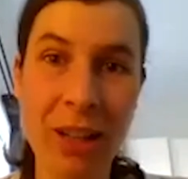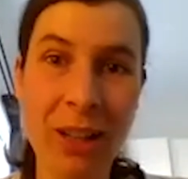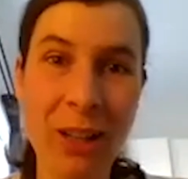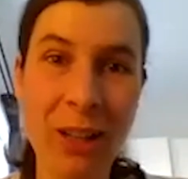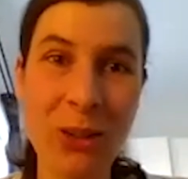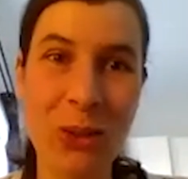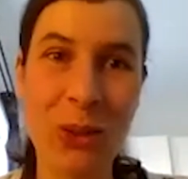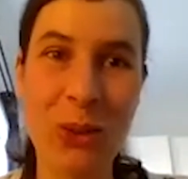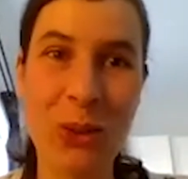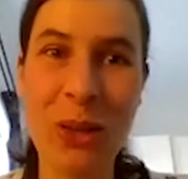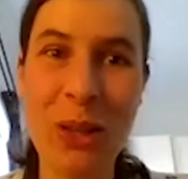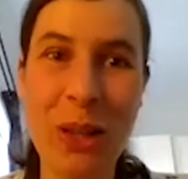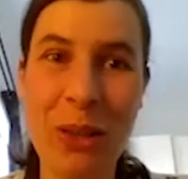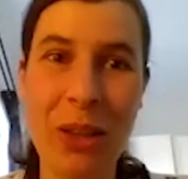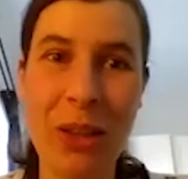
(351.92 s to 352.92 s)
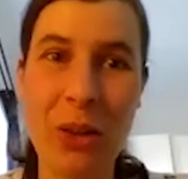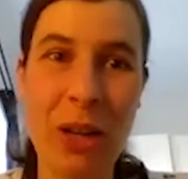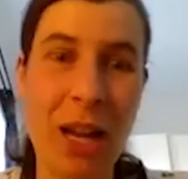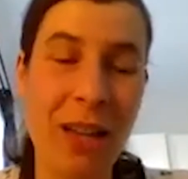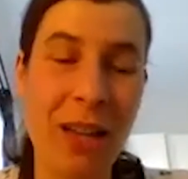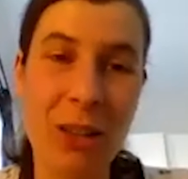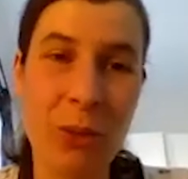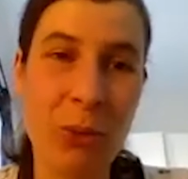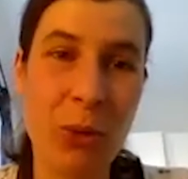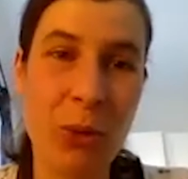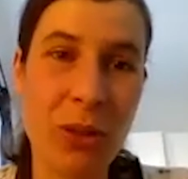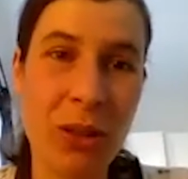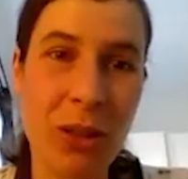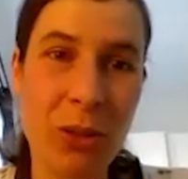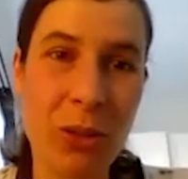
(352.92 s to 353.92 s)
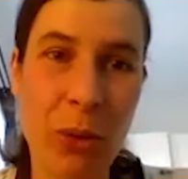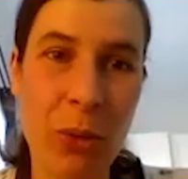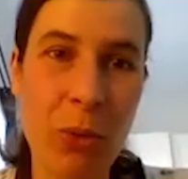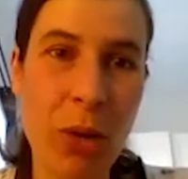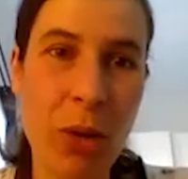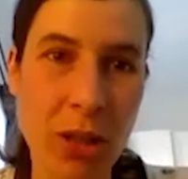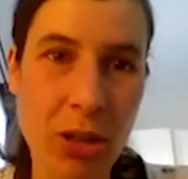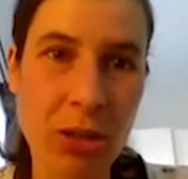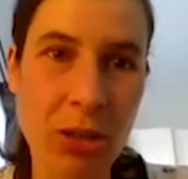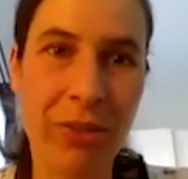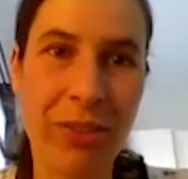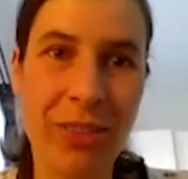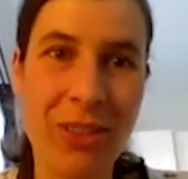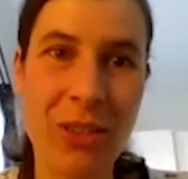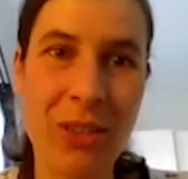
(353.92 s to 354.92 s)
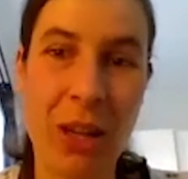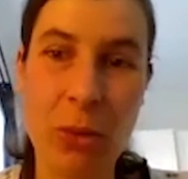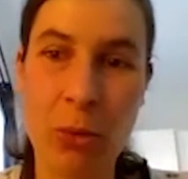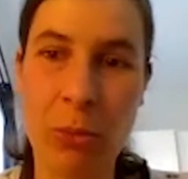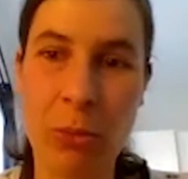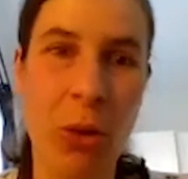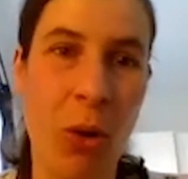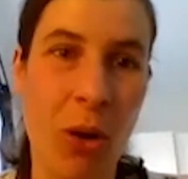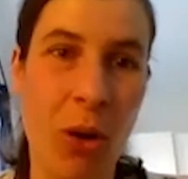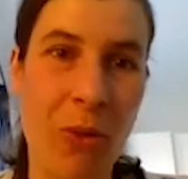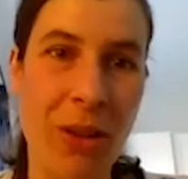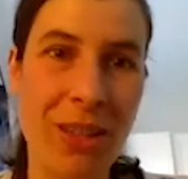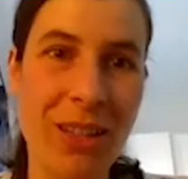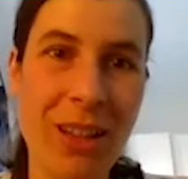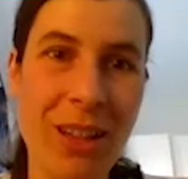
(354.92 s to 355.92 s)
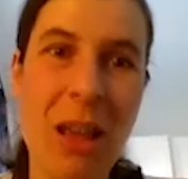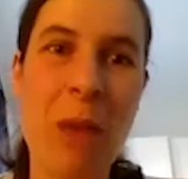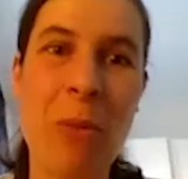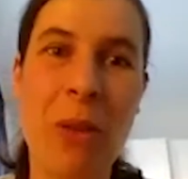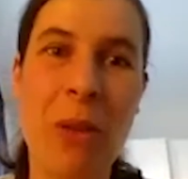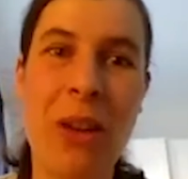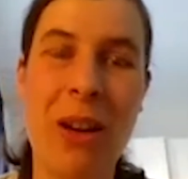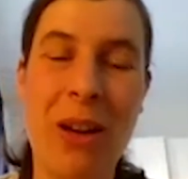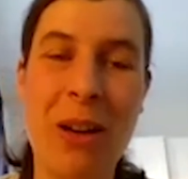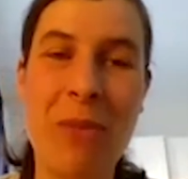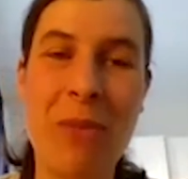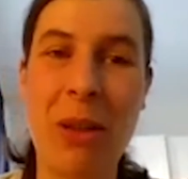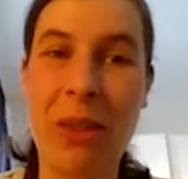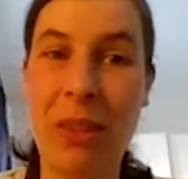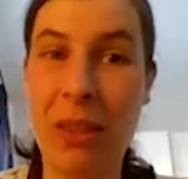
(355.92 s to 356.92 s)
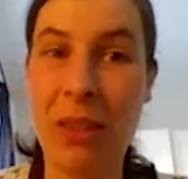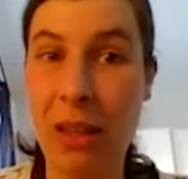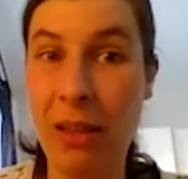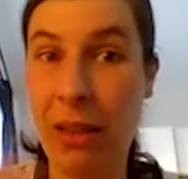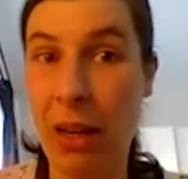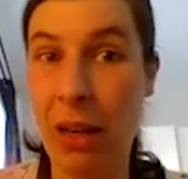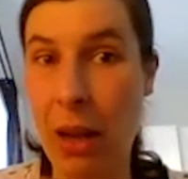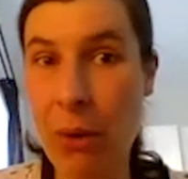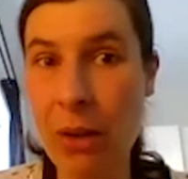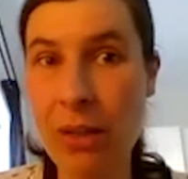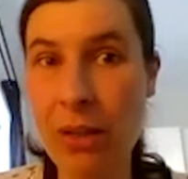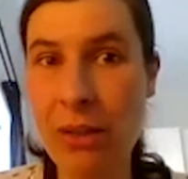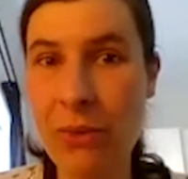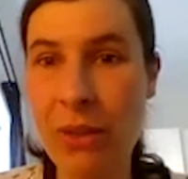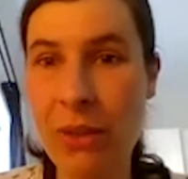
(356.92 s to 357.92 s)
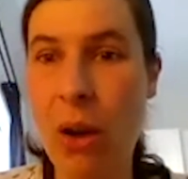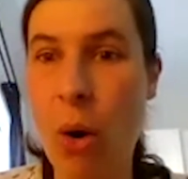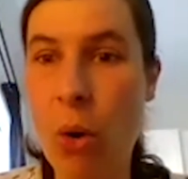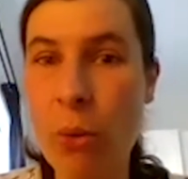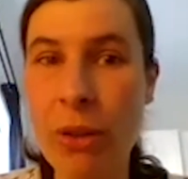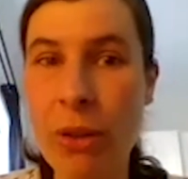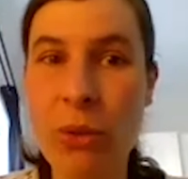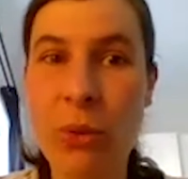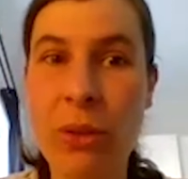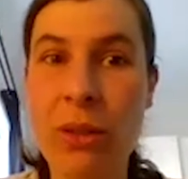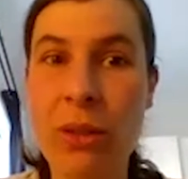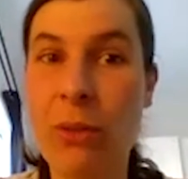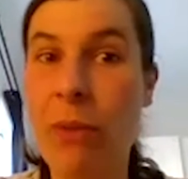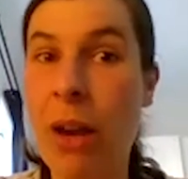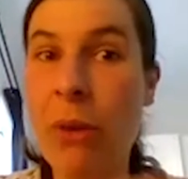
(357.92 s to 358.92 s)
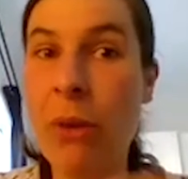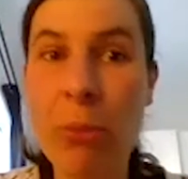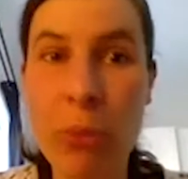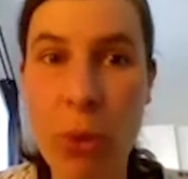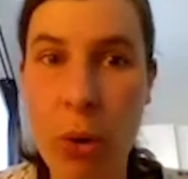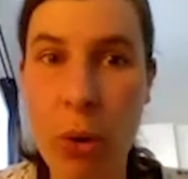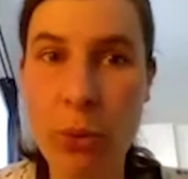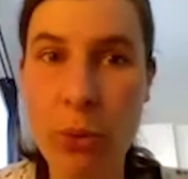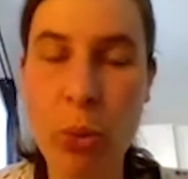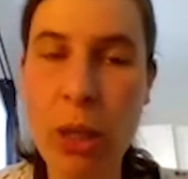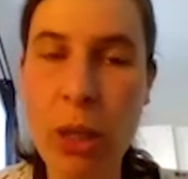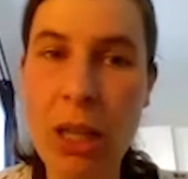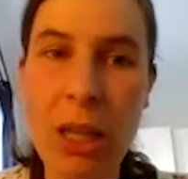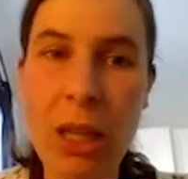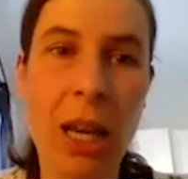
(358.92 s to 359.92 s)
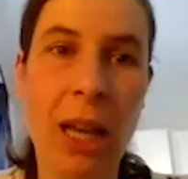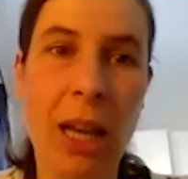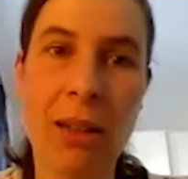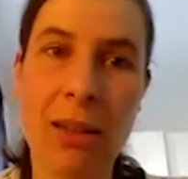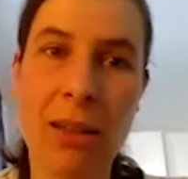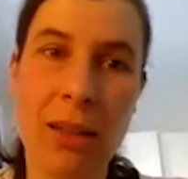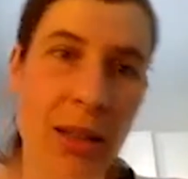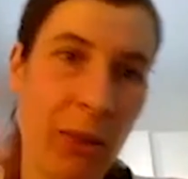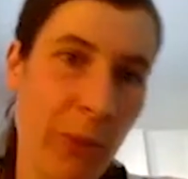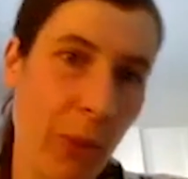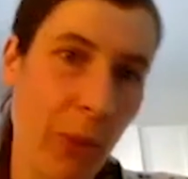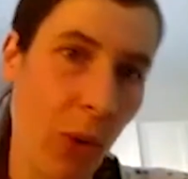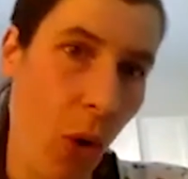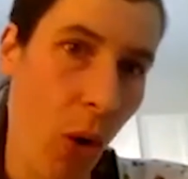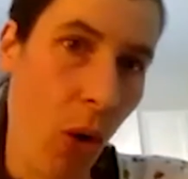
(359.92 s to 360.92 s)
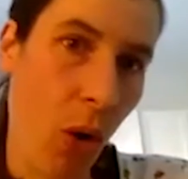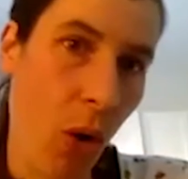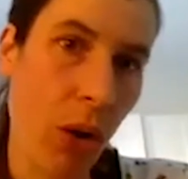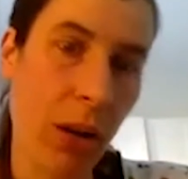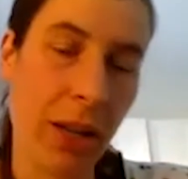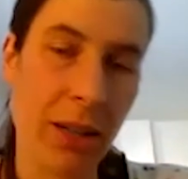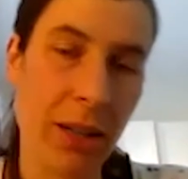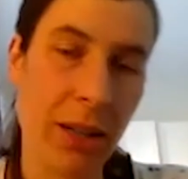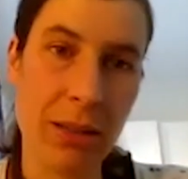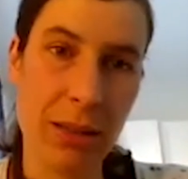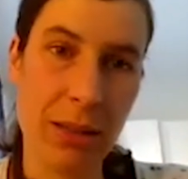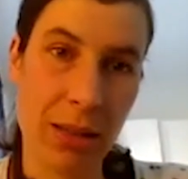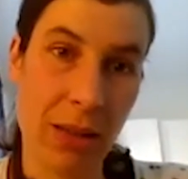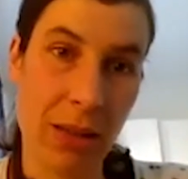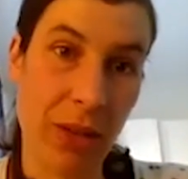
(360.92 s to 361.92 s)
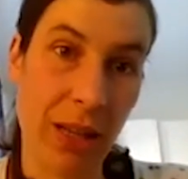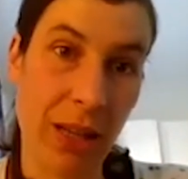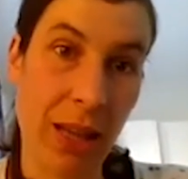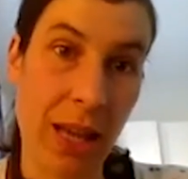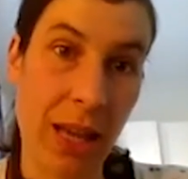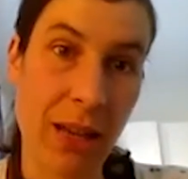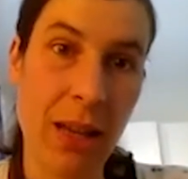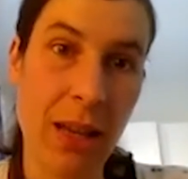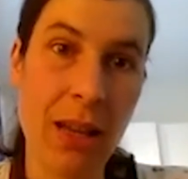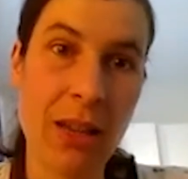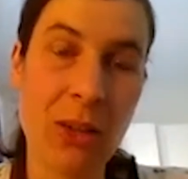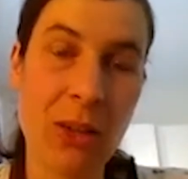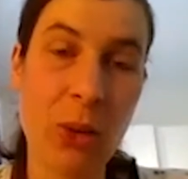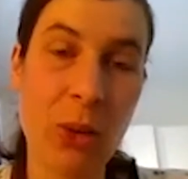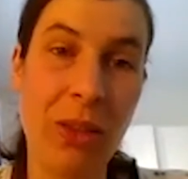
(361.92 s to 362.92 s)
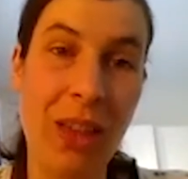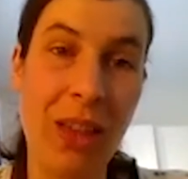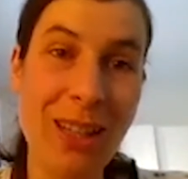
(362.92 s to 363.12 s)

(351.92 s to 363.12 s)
So they're not asking for a city for the rich. So that would be all of us. But in their narratives, they always use this very broad we and a city for all and stuff like that. So in that